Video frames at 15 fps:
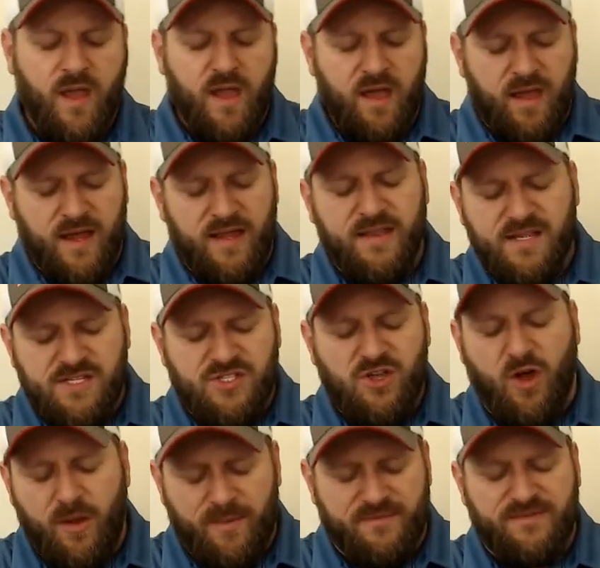In this
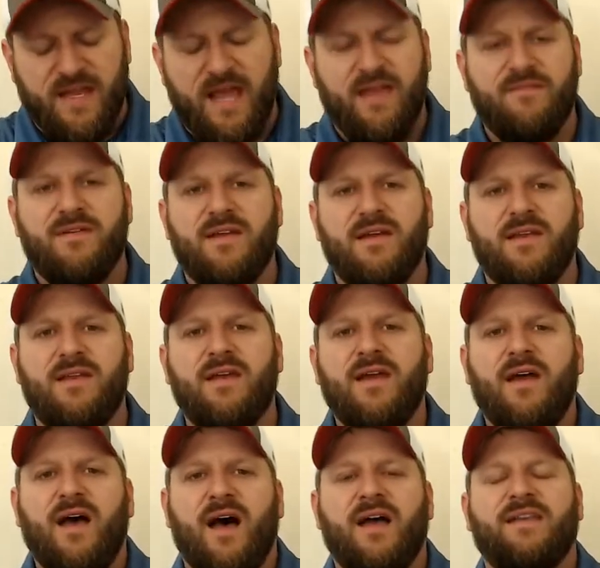Psalm of David,
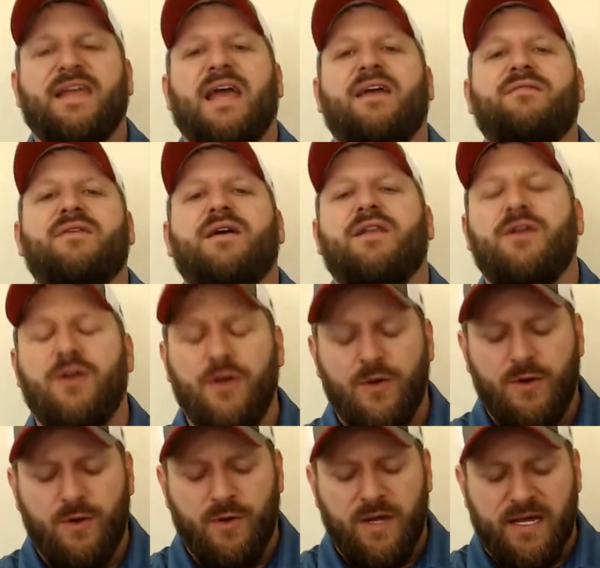David
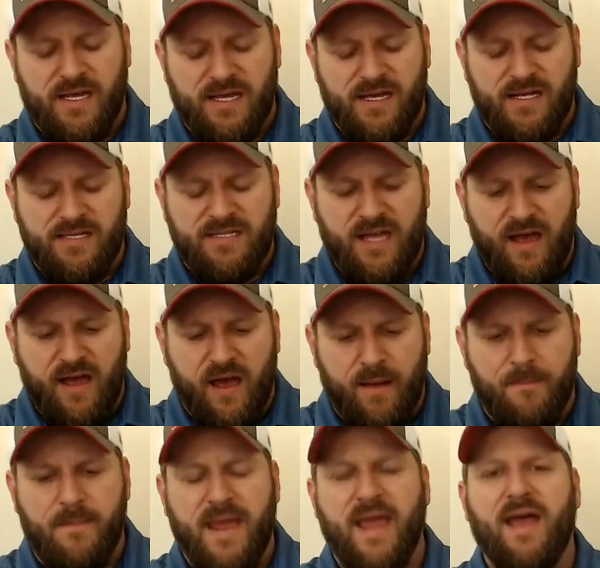who is a
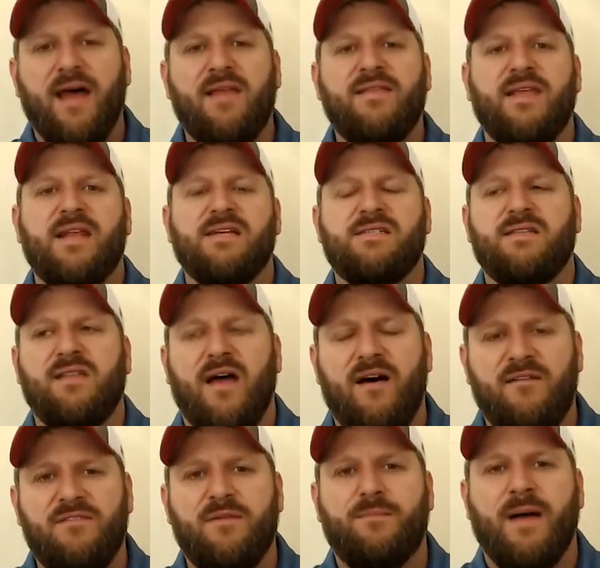man that is
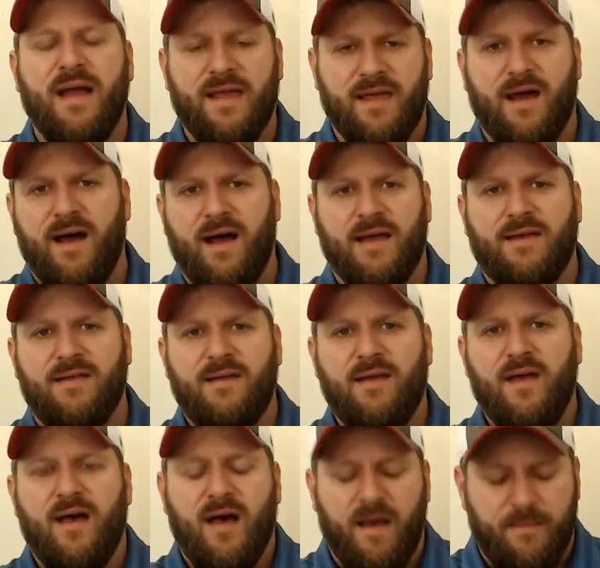loved by God,
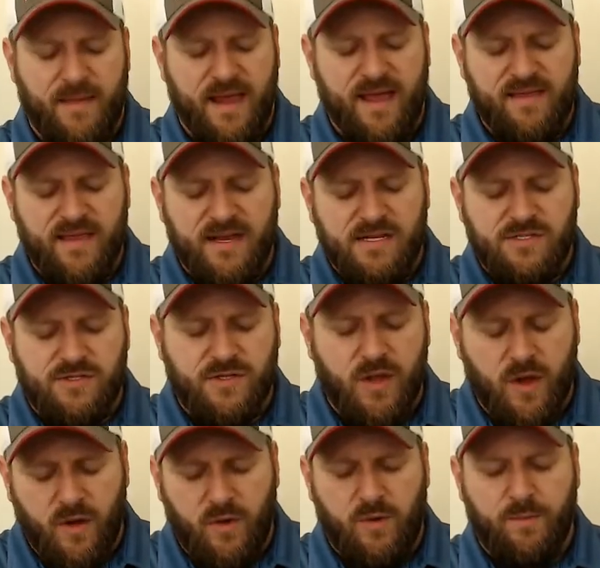a man that is
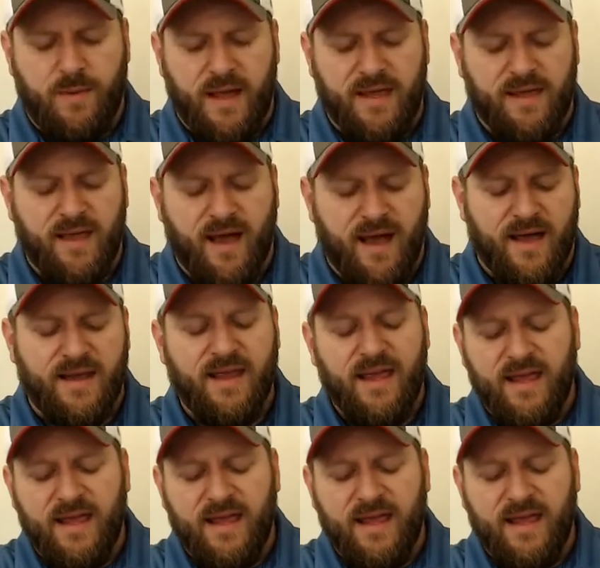known by God.